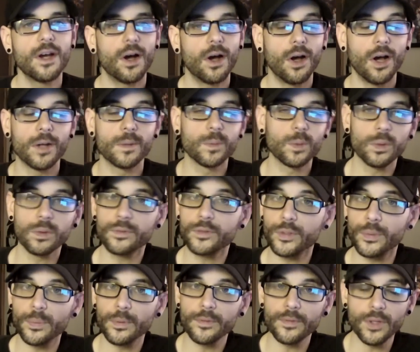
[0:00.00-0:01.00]
on Rule of
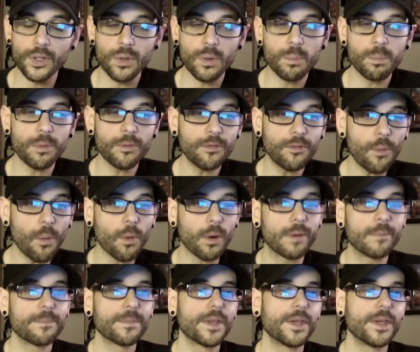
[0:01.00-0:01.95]
Two Review before.